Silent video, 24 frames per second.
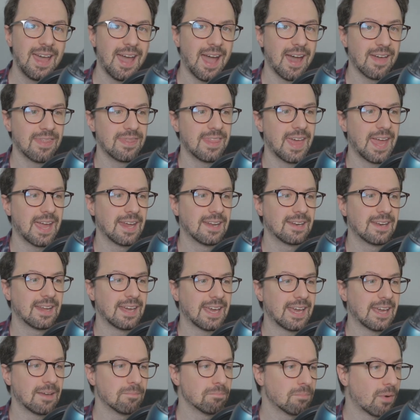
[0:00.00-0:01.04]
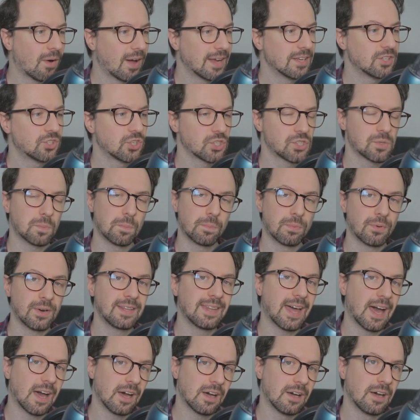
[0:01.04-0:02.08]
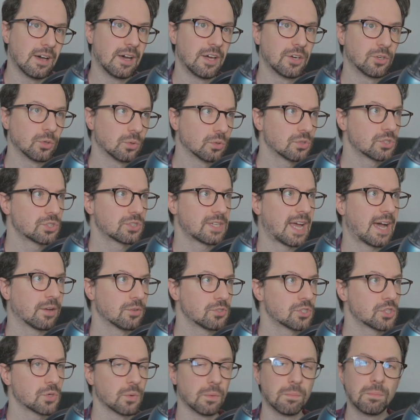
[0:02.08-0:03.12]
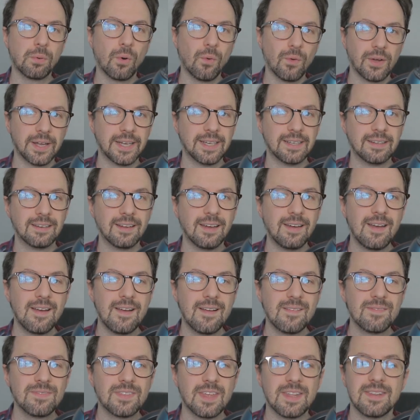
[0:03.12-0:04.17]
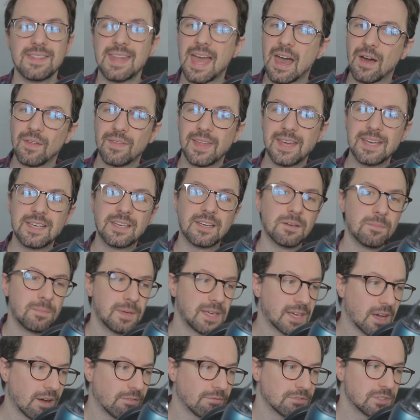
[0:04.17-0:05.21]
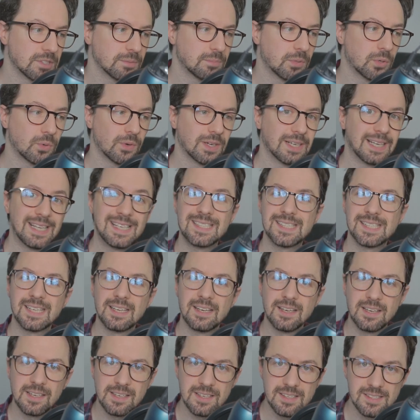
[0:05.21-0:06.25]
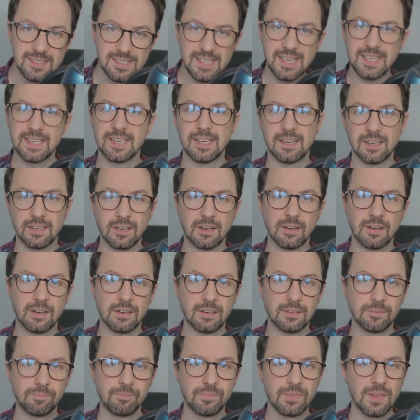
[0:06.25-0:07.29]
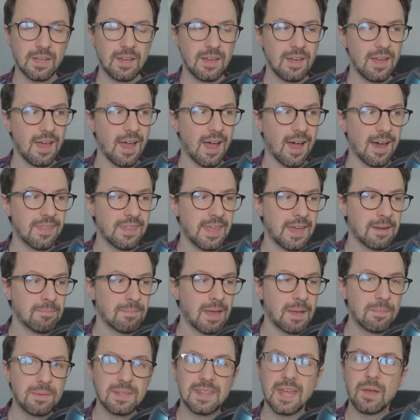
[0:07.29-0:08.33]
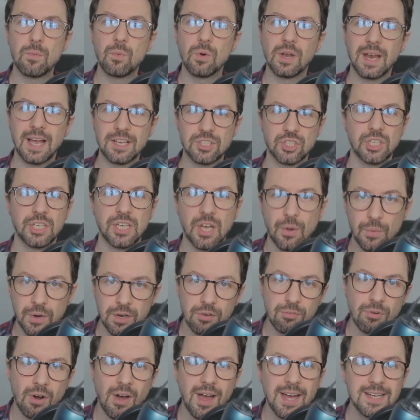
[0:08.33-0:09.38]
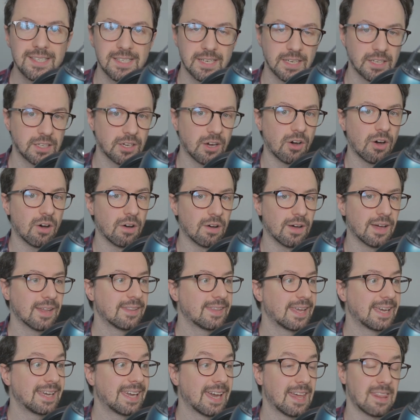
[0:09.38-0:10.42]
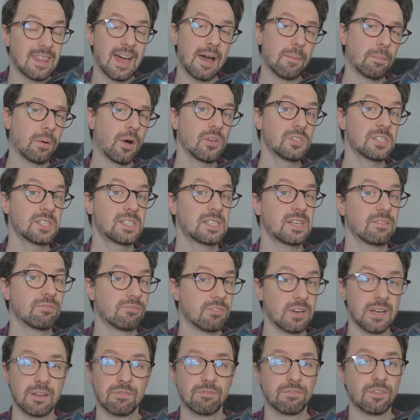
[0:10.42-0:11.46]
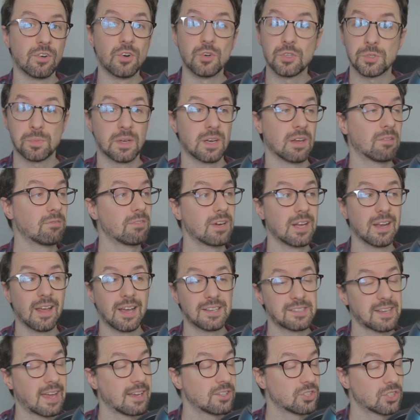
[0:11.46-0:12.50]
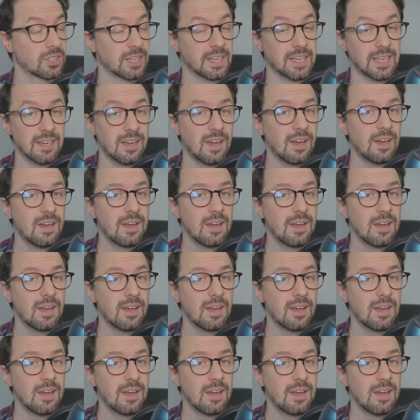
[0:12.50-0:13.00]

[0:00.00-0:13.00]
And then it might just bring that hurdle down to a point that now they can be comfortable at least sitting in a car. And then maybe they will actually go in a ride in a car and then get that positive reinforcement and realize actually